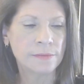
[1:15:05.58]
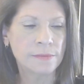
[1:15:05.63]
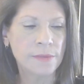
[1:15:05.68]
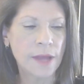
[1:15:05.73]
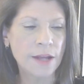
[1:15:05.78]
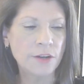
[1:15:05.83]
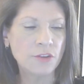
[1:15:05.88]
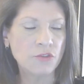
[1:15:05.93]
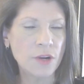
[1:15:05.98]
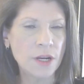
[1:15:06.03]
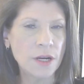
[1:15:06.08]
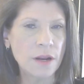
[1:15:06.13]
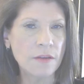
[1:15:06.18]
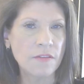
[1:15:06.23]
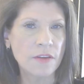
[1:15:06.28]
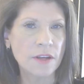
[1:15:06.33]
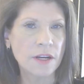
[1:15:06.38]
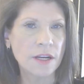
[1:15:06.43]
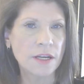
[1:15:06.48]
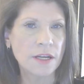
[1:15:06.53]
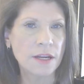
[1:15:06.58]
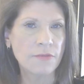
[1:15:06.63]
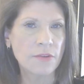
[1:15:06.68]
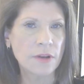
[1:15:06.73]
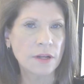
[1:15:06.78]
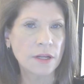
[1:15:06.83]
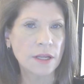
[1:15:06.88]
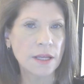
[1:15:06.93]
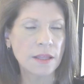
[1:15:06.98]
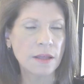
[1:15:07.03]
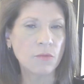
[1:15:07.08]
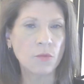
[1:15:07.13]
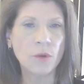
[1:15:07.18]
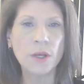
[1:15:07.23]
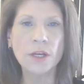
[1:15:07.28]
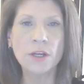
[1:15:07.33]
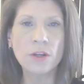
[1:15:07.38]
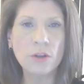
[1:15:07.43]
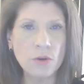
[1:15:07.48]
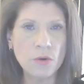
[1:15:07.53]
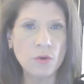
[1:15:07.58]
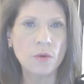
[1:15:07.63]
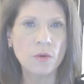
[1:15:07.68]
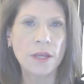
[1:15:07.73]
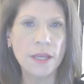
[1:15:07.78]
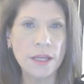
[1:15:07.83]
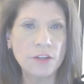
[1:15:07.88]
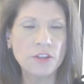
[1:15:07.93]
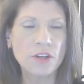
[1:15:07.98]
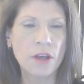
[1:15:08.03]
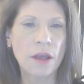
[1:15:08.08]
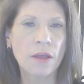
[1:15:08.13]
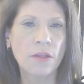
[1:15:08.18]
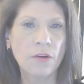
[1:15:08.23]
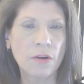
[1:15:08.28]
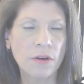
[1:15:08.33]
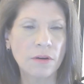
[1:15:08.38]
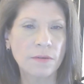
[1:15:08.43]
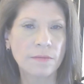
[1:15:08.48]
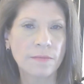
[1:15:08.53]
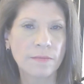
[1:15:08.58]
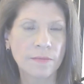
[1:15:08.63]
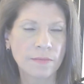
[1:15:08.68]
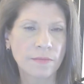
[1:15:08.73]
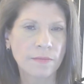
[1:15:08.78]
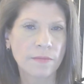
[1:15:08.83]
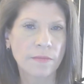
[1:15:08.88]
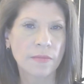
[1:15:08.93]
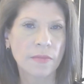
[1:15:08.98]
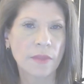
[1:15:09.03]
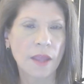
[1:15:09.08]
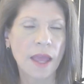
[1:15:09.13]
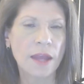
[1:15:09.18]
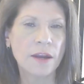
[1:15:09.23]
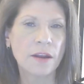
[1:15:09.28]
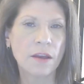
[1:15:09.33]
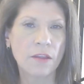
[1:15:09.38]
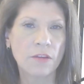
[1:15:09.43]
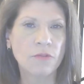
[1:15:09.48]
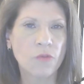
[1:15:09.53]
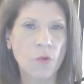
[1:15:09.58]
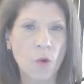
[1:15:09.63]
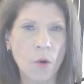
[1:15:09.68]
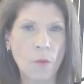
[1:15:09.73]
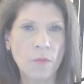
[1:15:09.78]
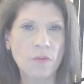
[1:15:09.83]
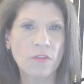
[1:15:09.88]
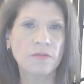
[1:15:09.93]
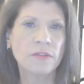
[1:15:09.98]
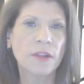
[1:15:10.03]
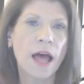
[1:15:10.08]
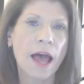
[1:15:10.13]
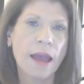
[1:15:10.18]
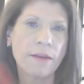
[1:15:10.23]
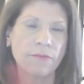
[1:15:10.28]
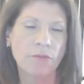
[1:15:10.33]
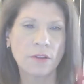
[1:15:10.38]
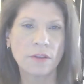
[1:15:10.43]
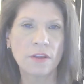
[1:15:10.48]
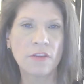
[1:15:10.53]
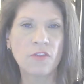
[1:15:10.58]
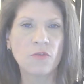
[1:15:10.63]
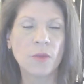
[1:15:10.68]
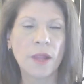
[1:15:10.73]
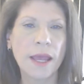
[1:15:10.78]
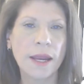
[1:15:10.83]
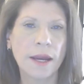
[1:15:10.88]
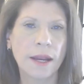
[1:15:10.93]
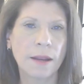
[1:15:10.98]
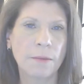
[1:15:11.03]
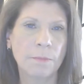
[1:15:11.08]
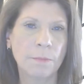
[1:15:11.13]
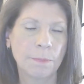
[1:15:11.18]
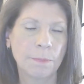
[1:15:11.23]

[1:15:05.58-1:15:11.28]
and treat us any differently than we do each other and other forms of life on this planet?